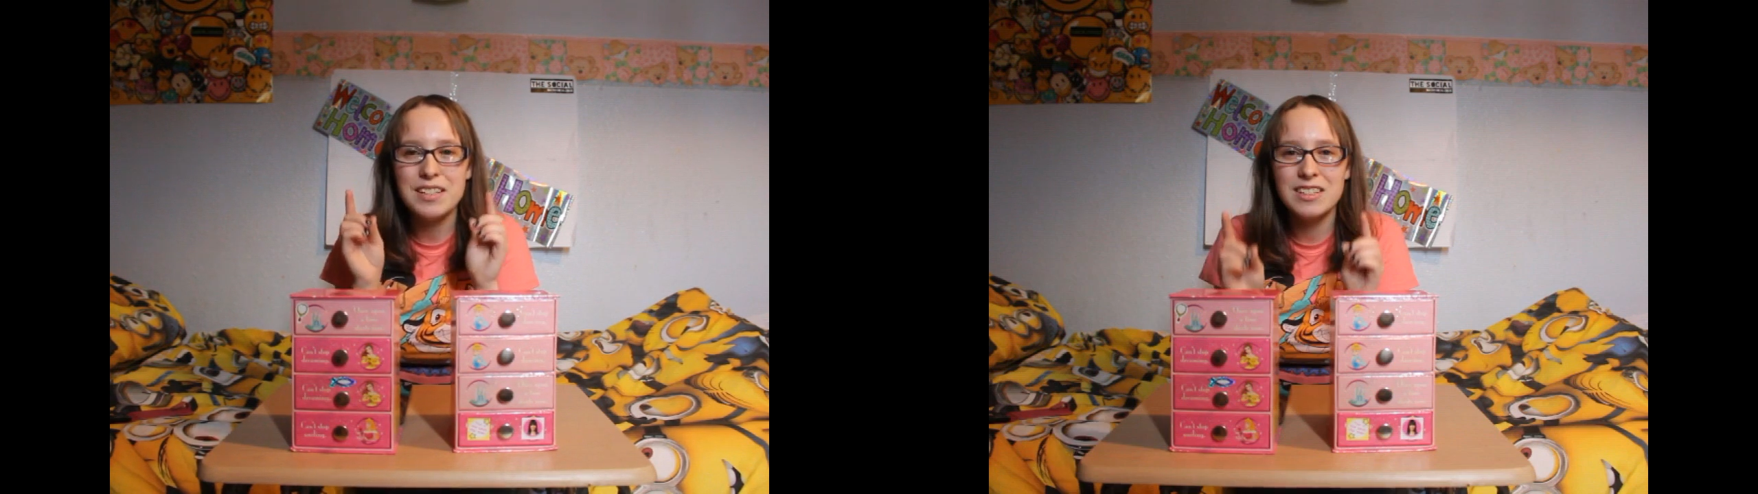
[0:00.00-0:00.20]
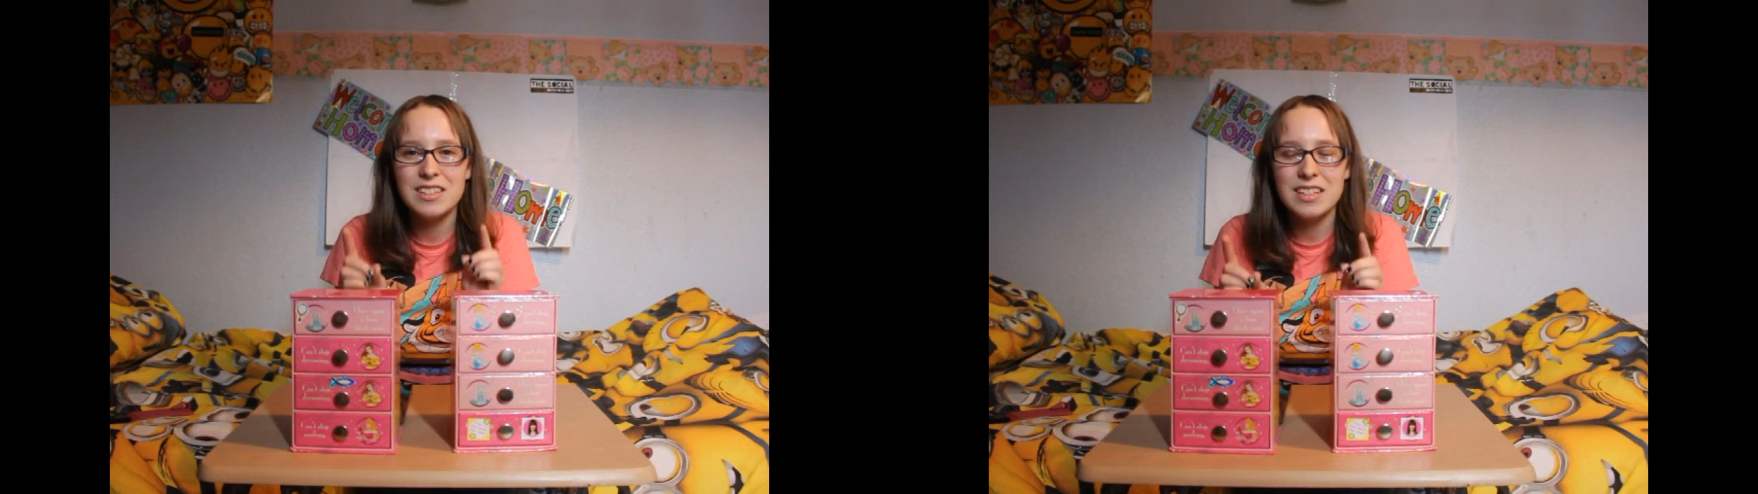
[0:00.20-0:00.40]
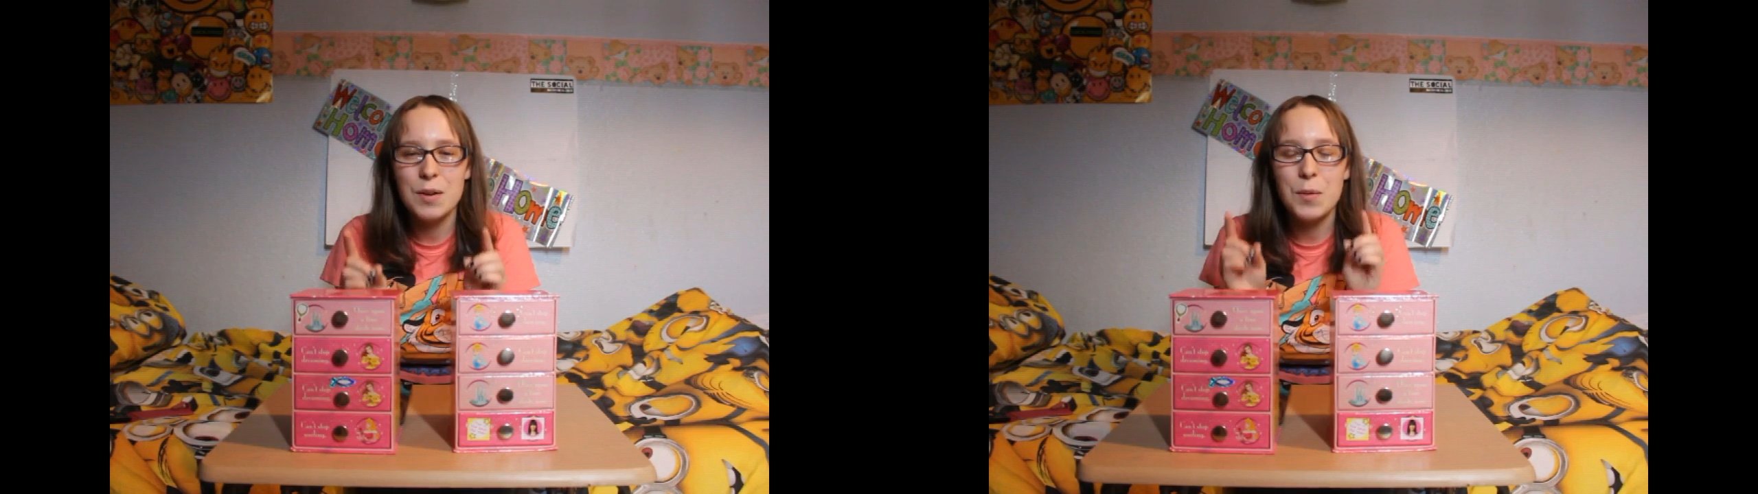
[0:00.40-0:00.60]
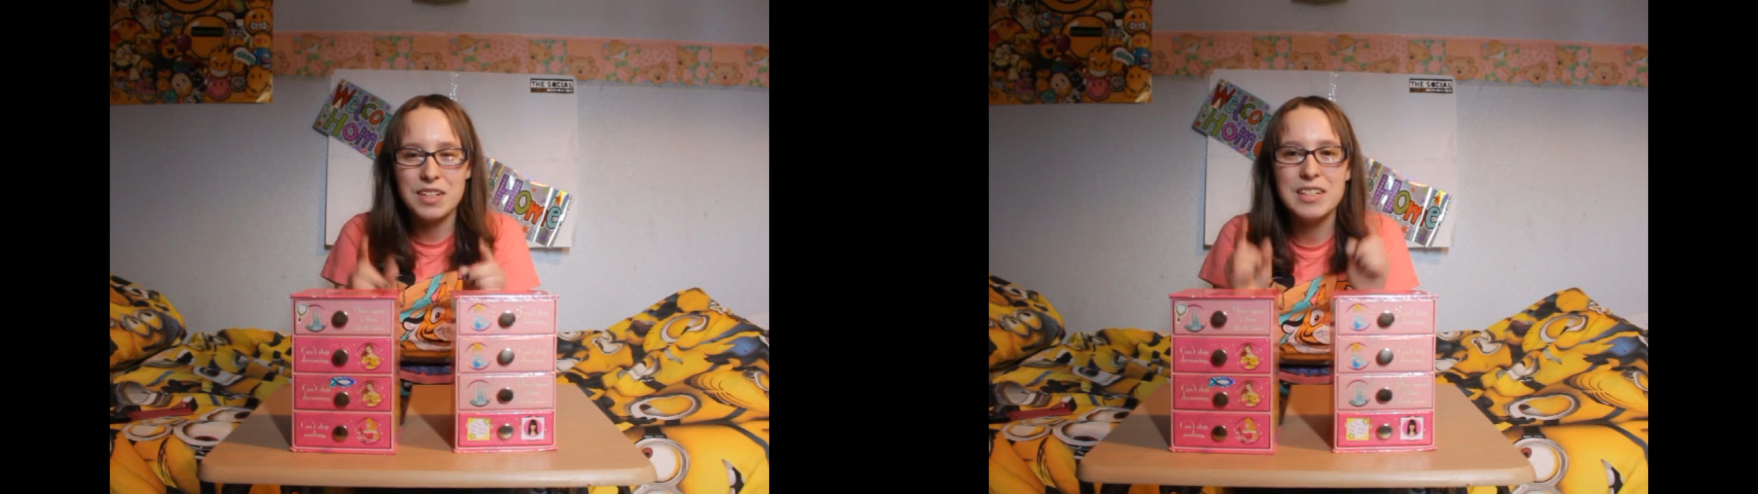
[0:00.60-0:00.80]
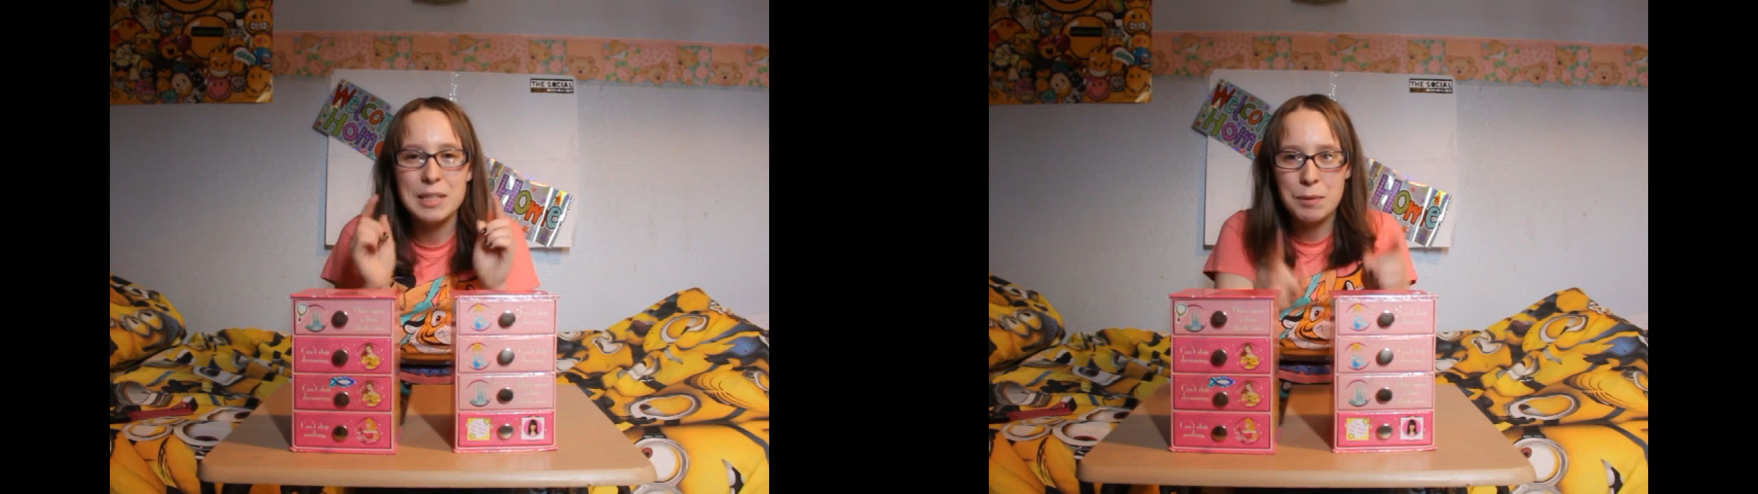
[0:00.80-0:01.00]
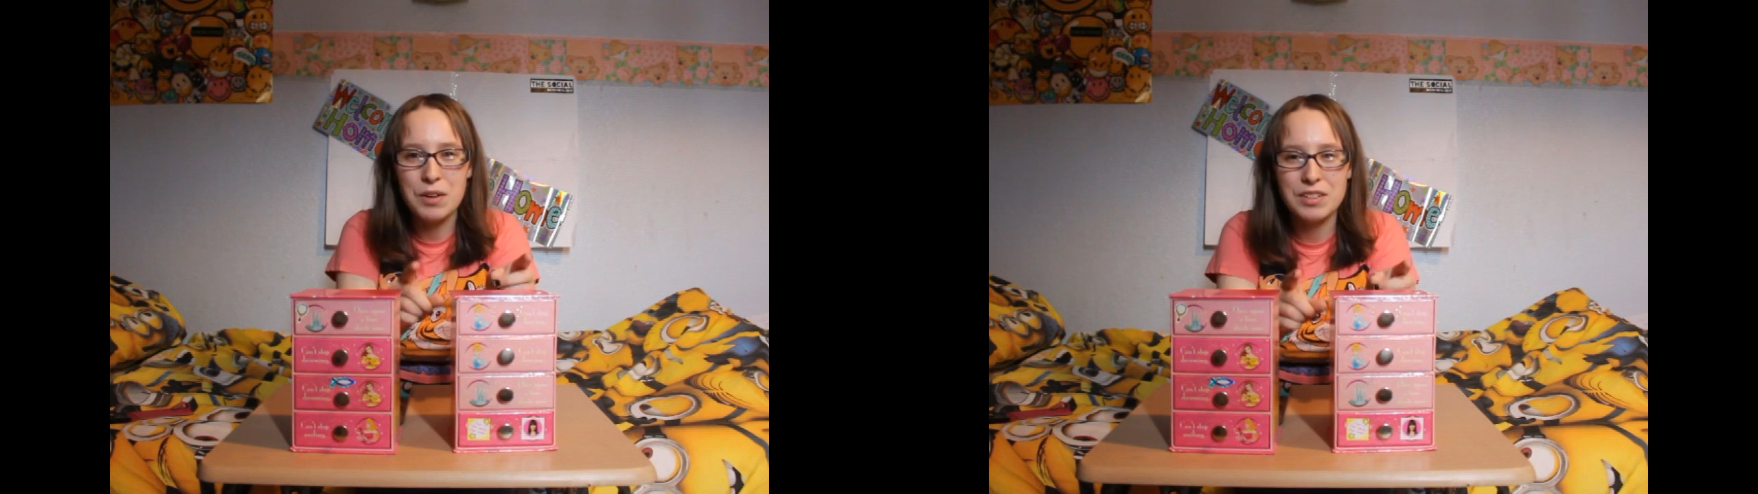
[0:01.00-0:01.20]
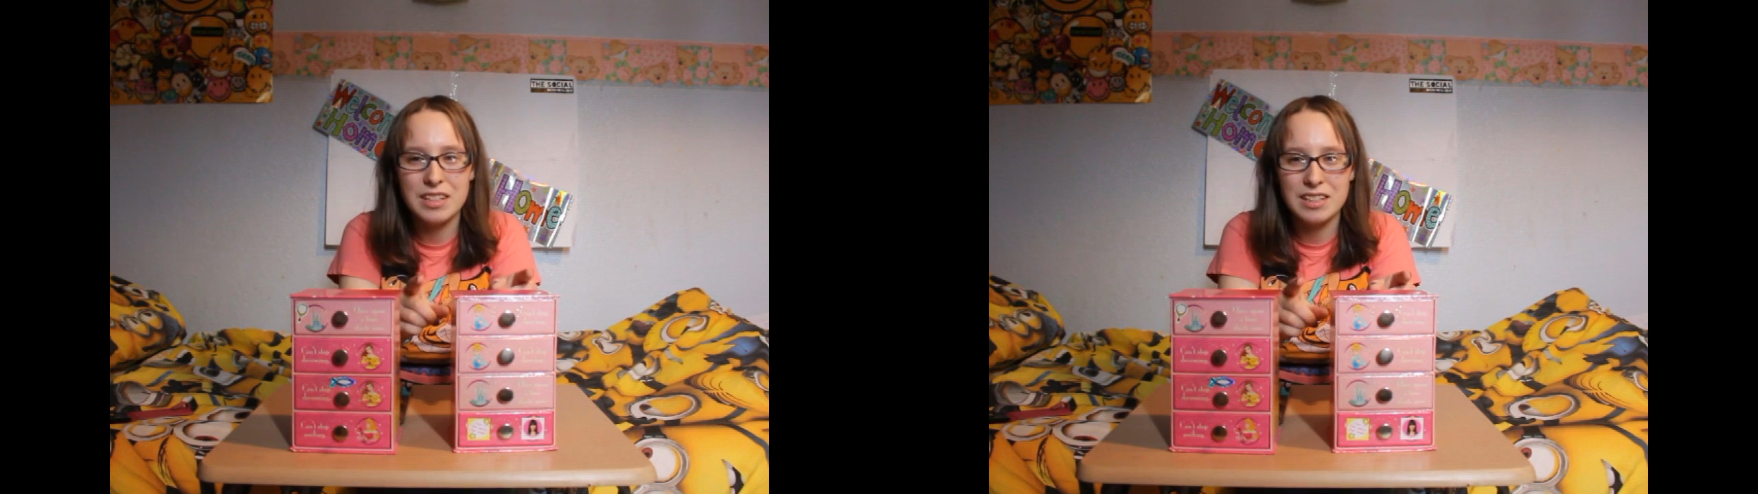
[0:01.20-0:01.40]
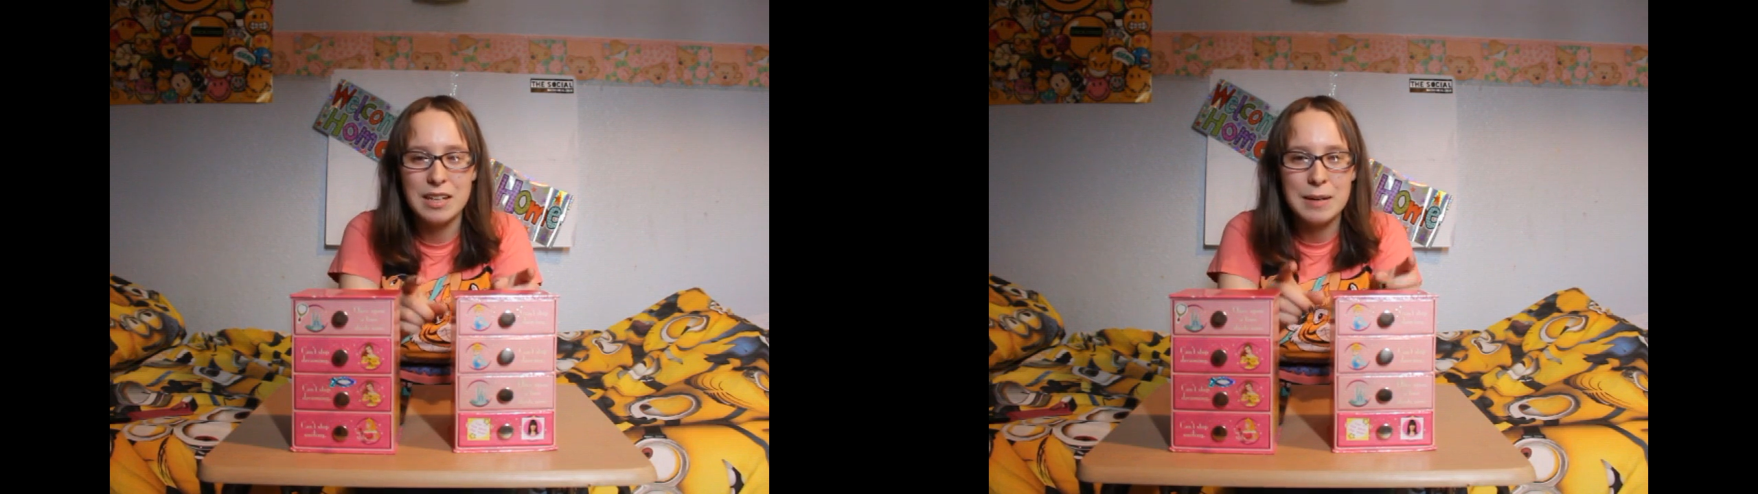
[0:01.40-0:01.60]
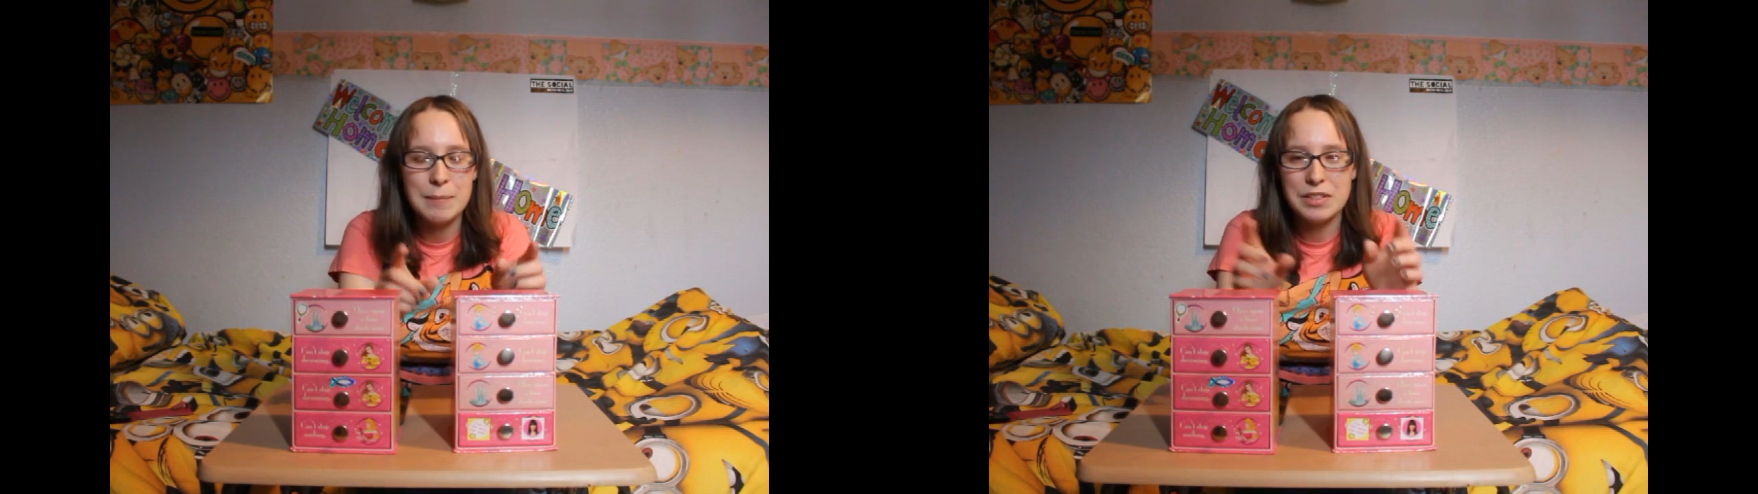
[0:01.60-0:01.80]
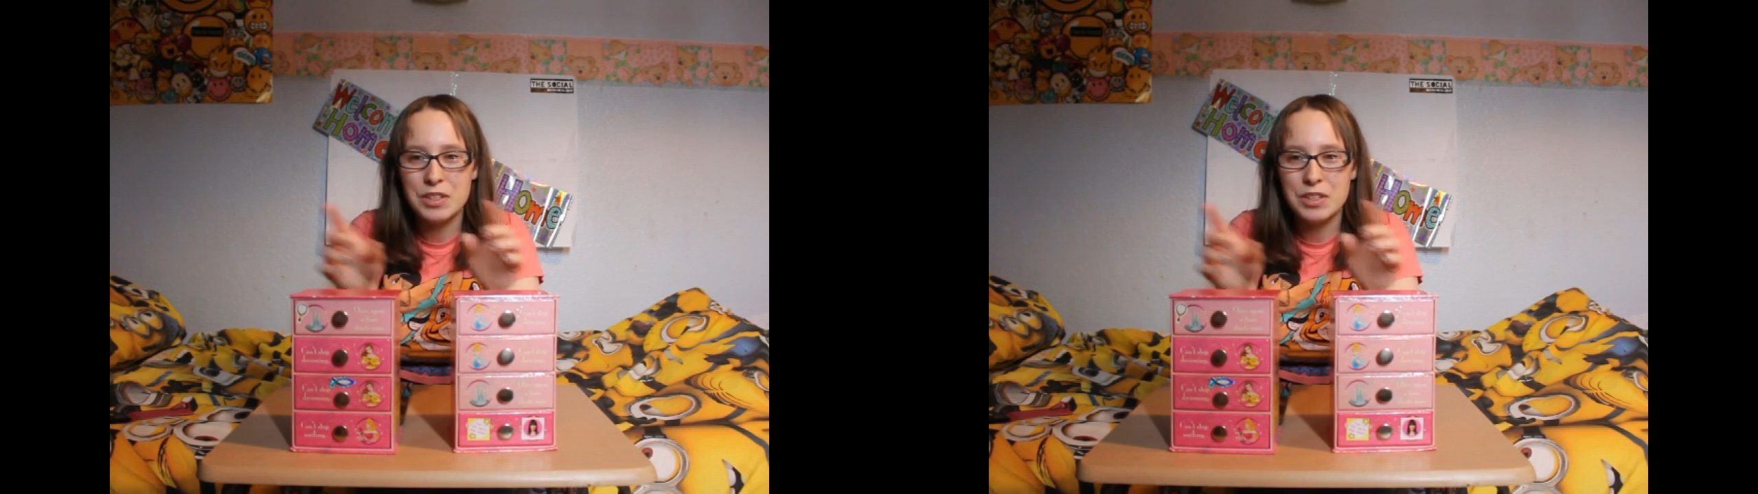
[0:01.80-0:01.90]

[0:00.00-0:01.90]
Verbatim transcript: gonna see what's in these boxes